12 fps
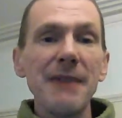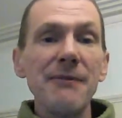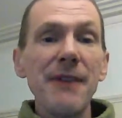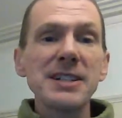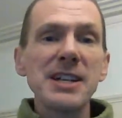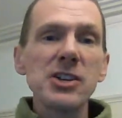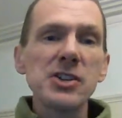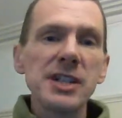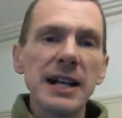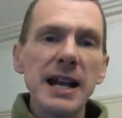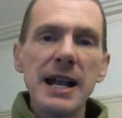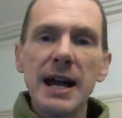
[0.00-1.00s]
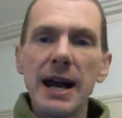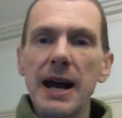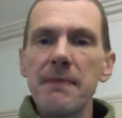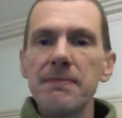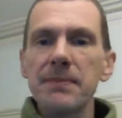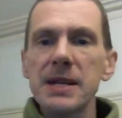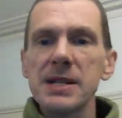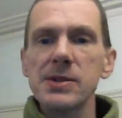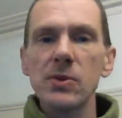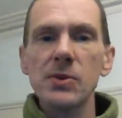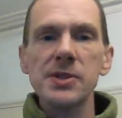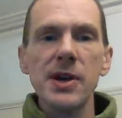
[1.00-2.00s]
In fact, interestingly, um, this
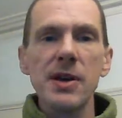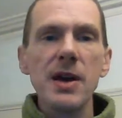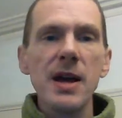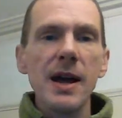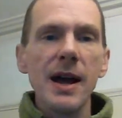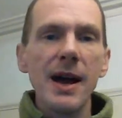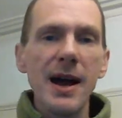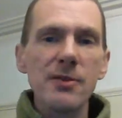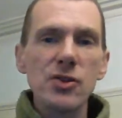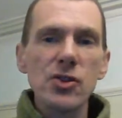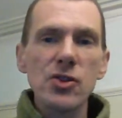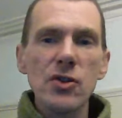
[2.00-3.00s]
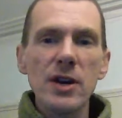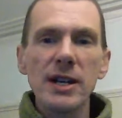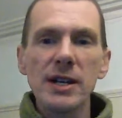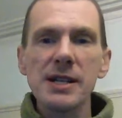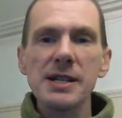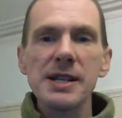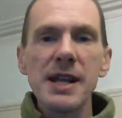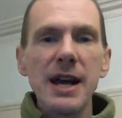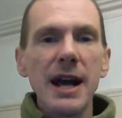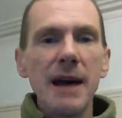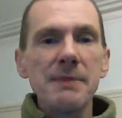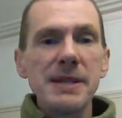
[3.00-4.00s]
also uh, triggers
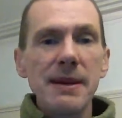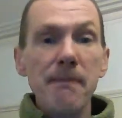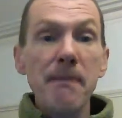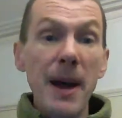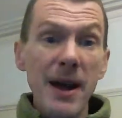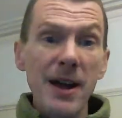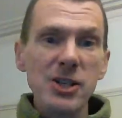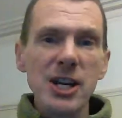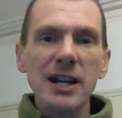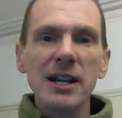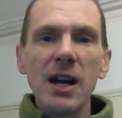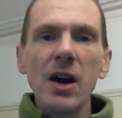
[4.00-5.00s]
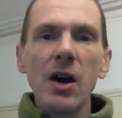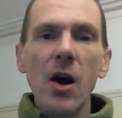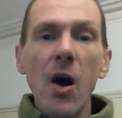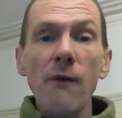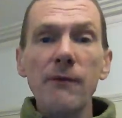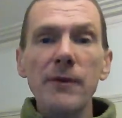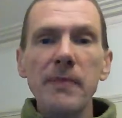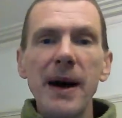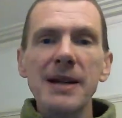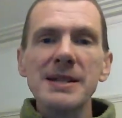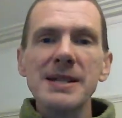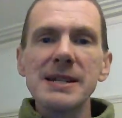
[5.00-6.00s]
um, some purging uh, of the
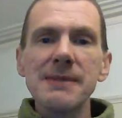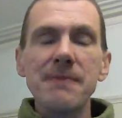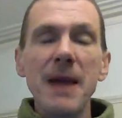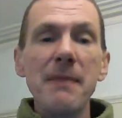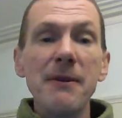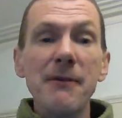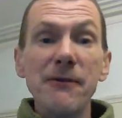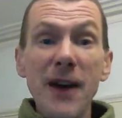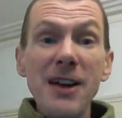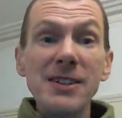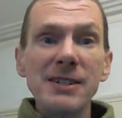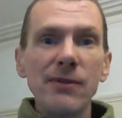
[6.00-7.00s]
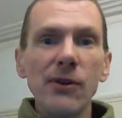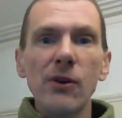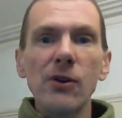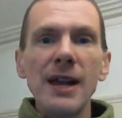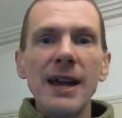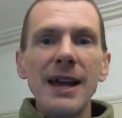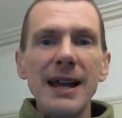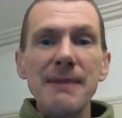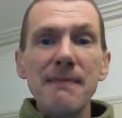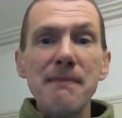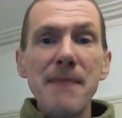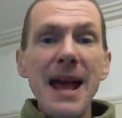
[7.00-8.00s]
parties. Um, first of all,
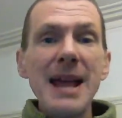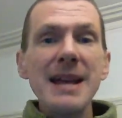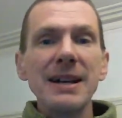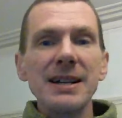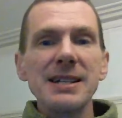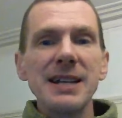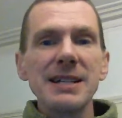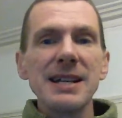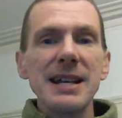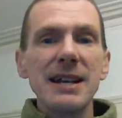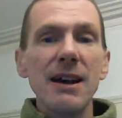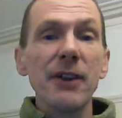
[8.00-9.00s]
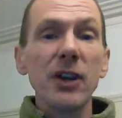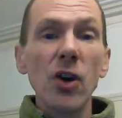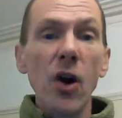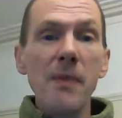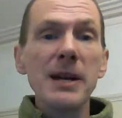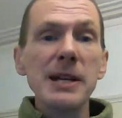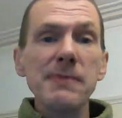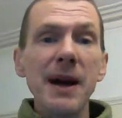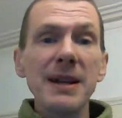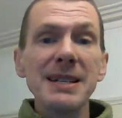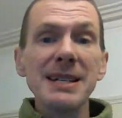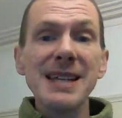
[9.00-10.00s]
in May 1918, of the Communist
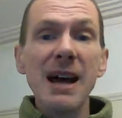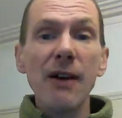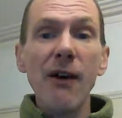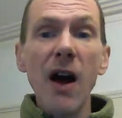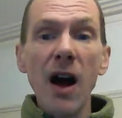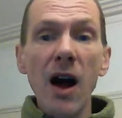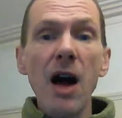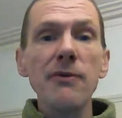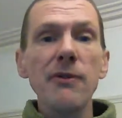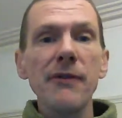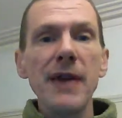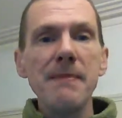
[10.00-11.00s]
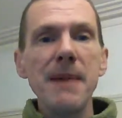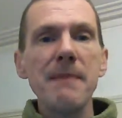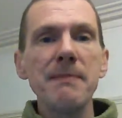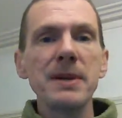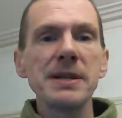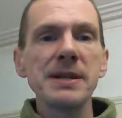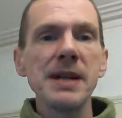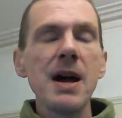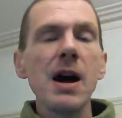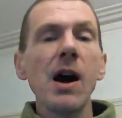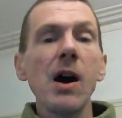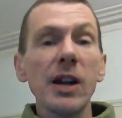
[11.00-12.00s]
Party itself, half of their members
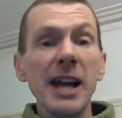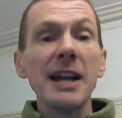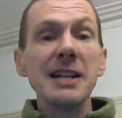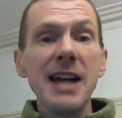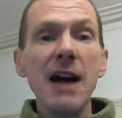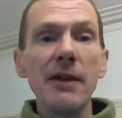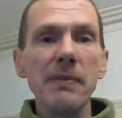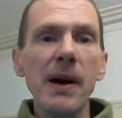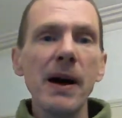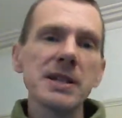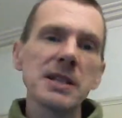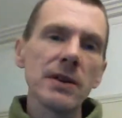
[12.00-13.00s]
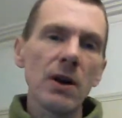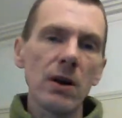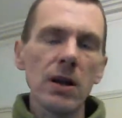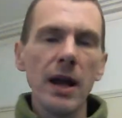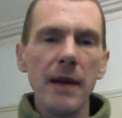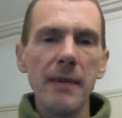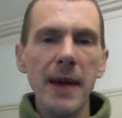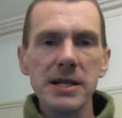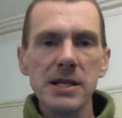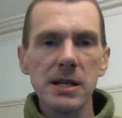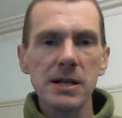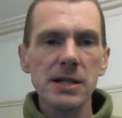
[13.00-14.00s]
are kicked out of the party. They're not um,
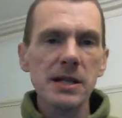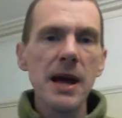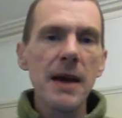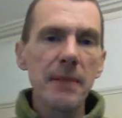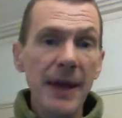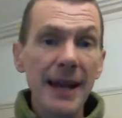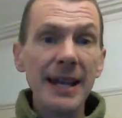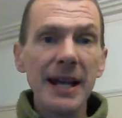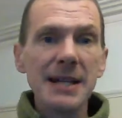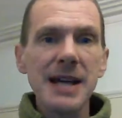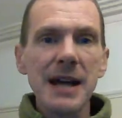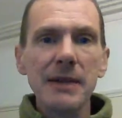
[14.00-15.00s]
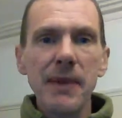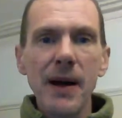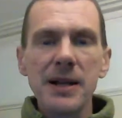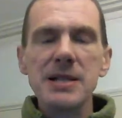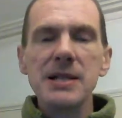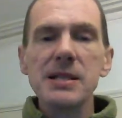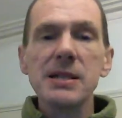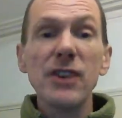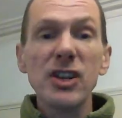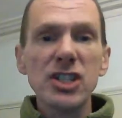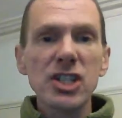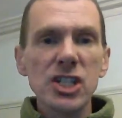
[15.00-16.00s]
executed, but they're kicked out of the party. This is the
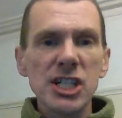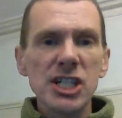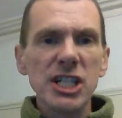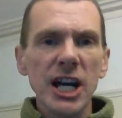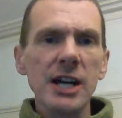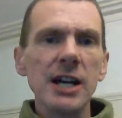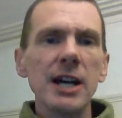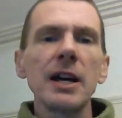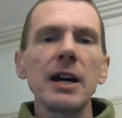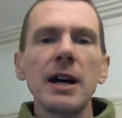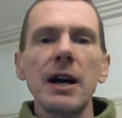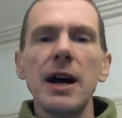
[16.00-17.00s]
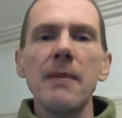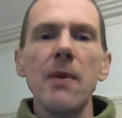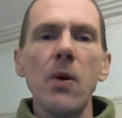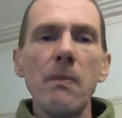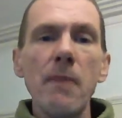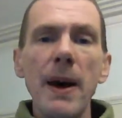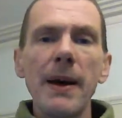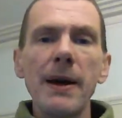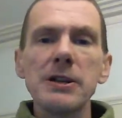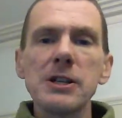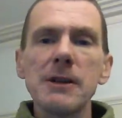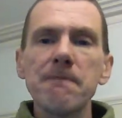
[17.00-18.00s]
first Chistka um, or
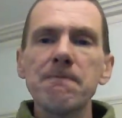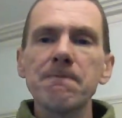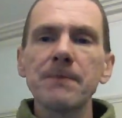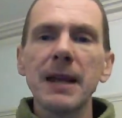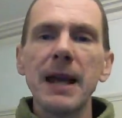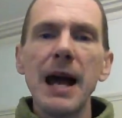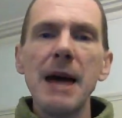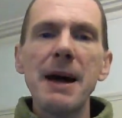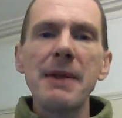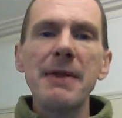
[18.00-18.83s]
purge. Um,